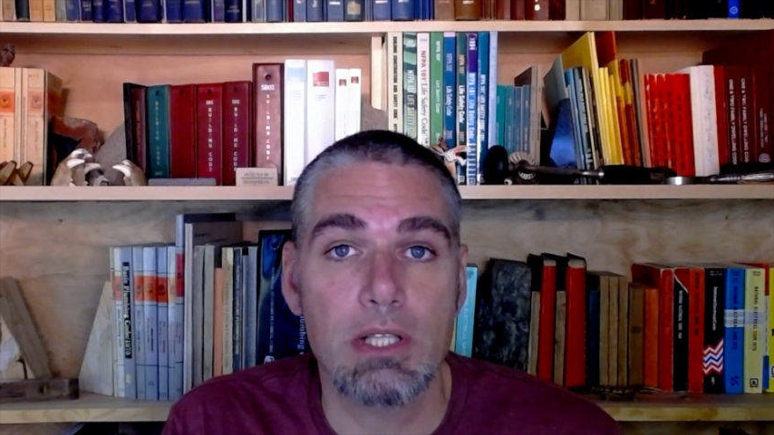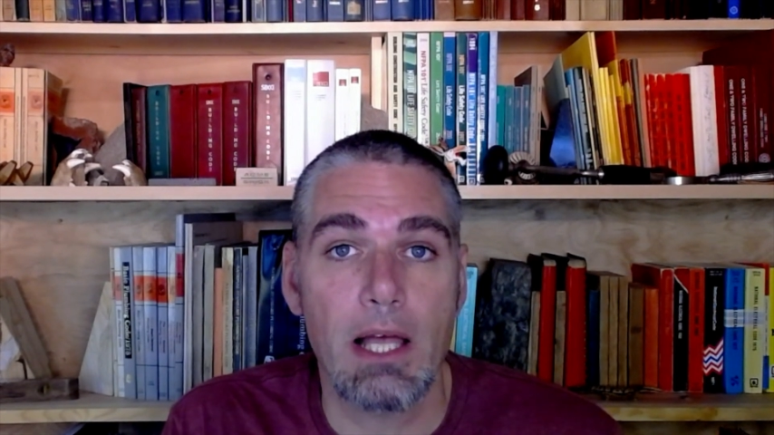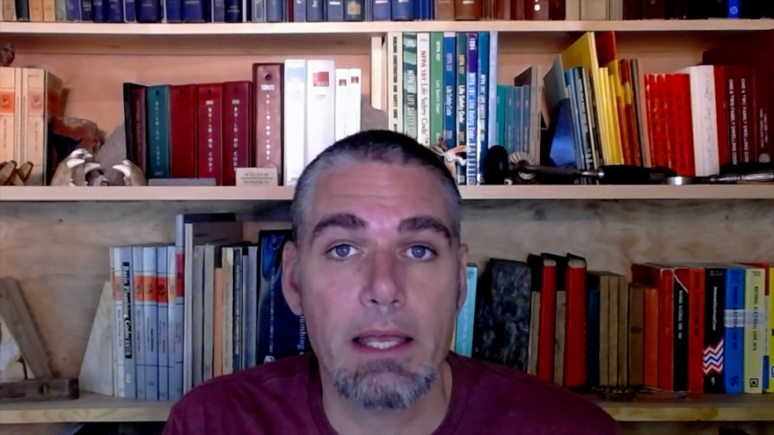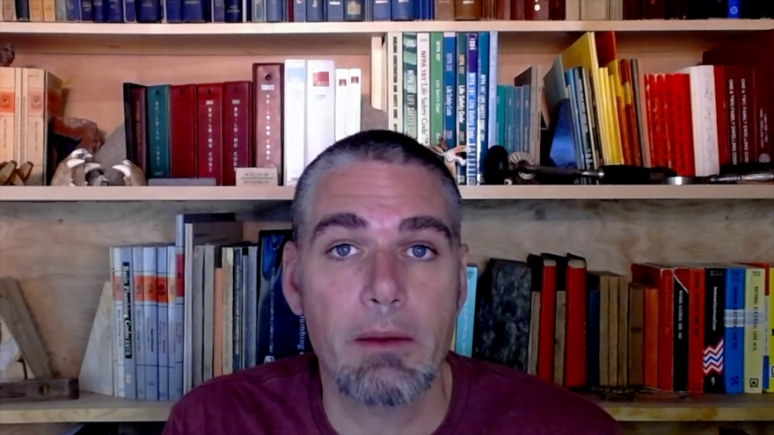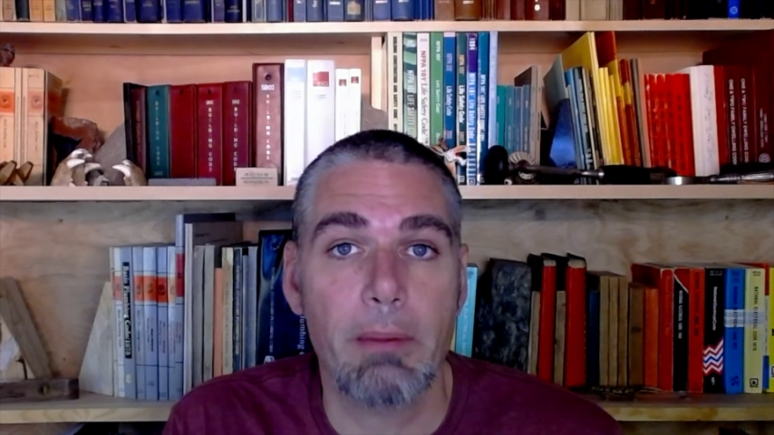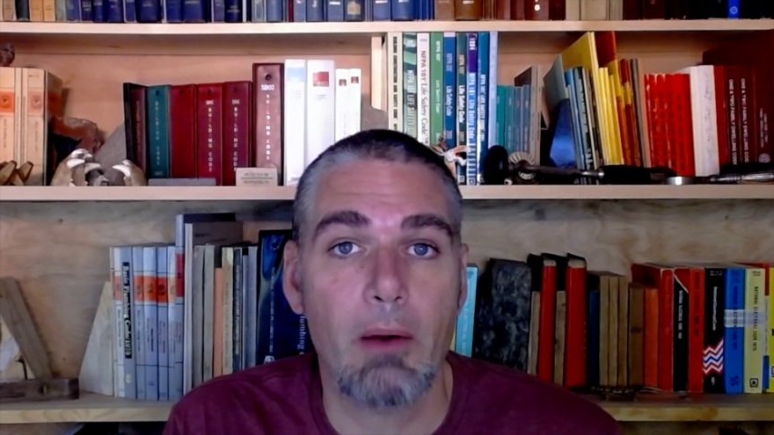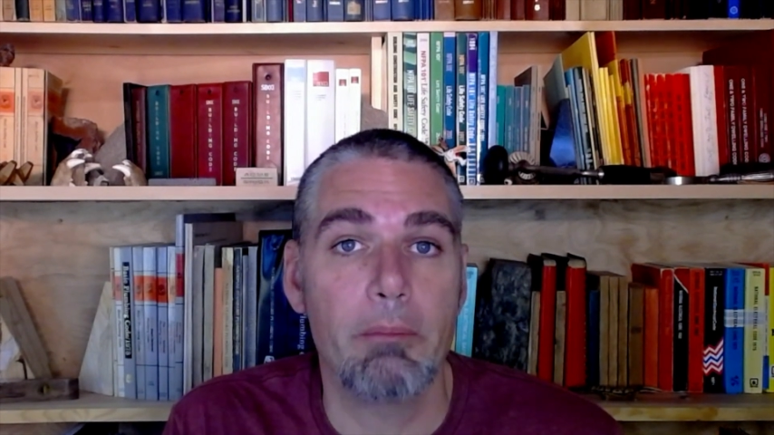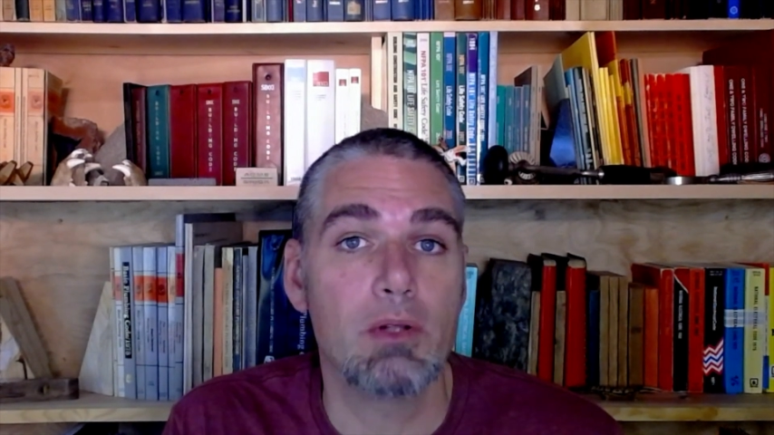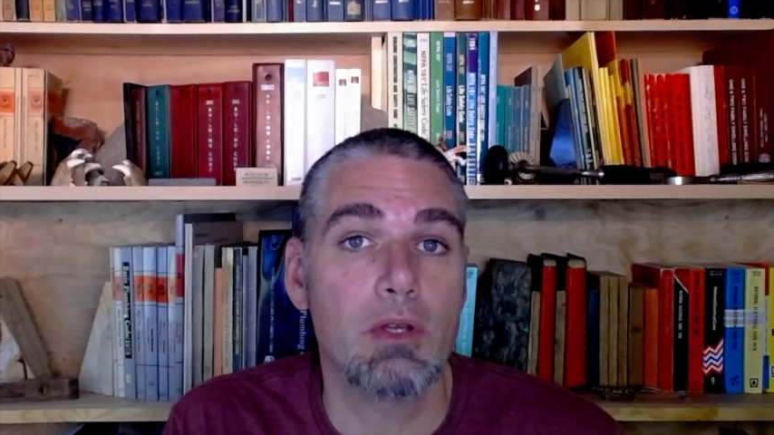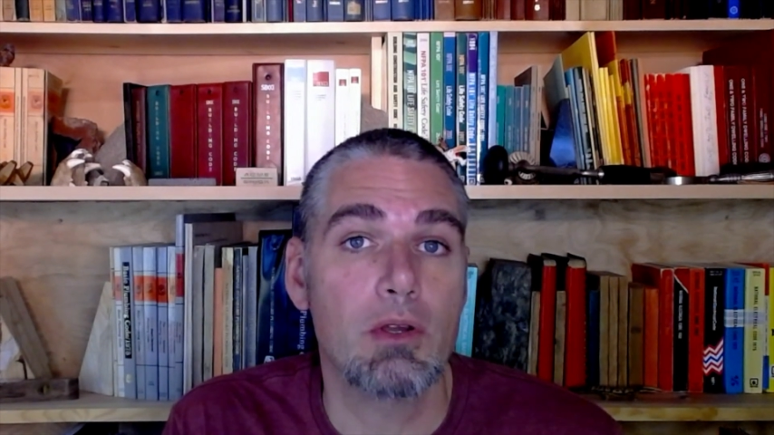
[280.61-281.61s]
like about
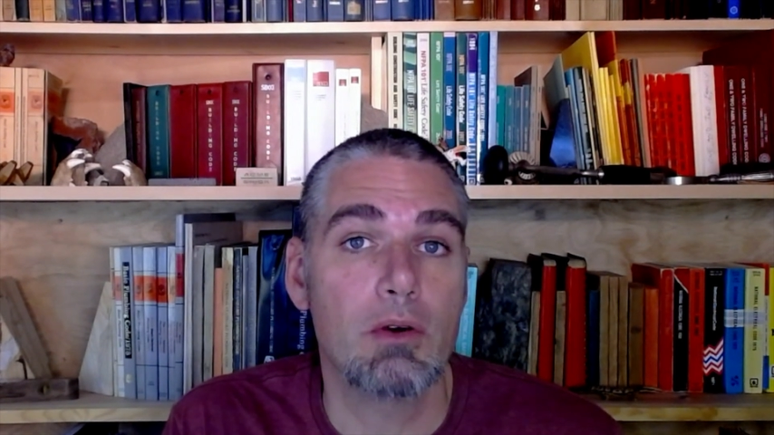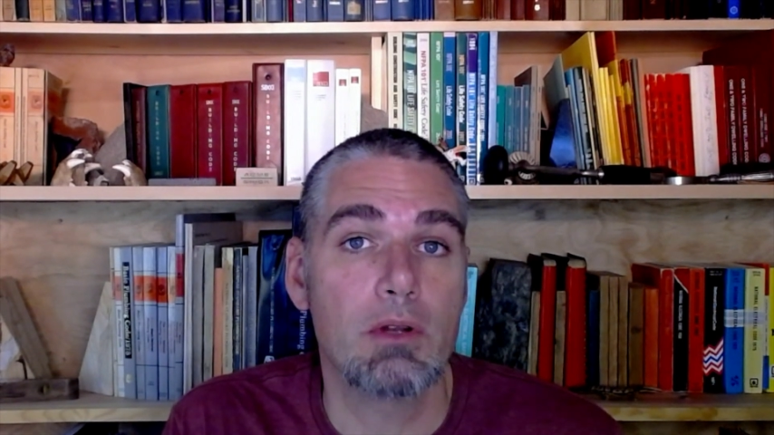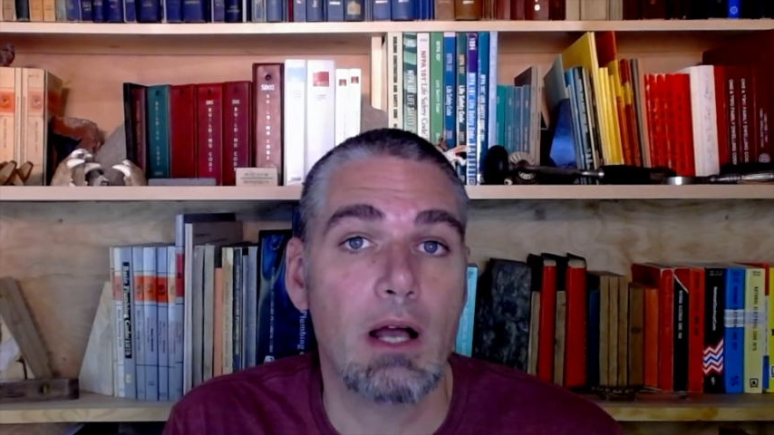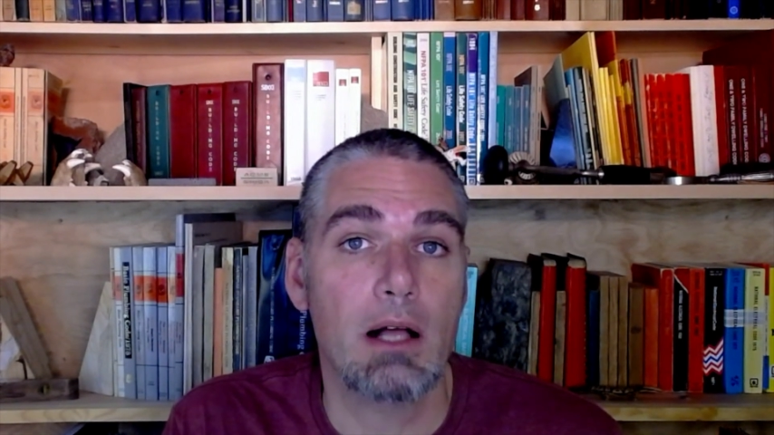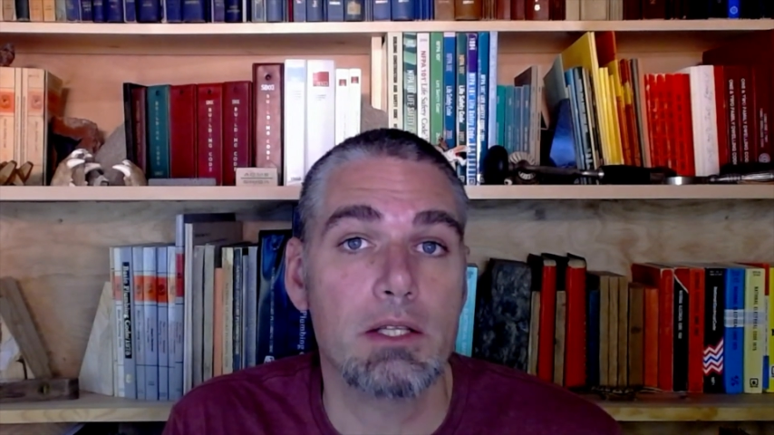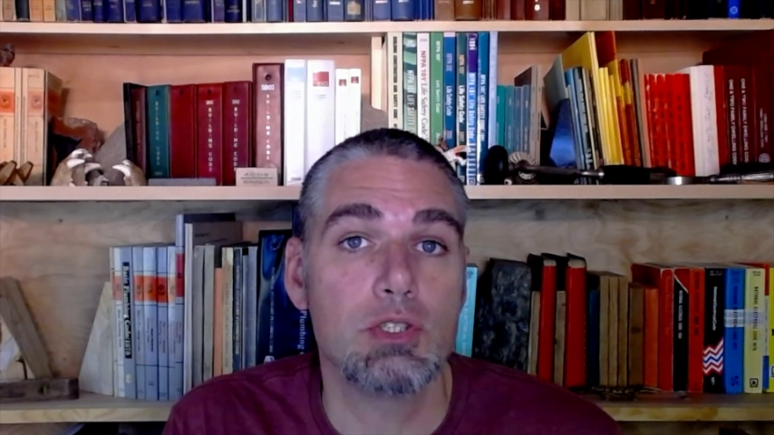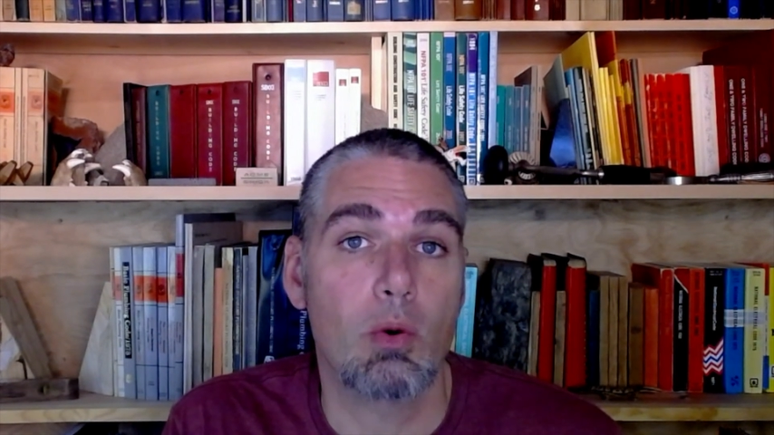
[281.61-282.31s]
Building Code College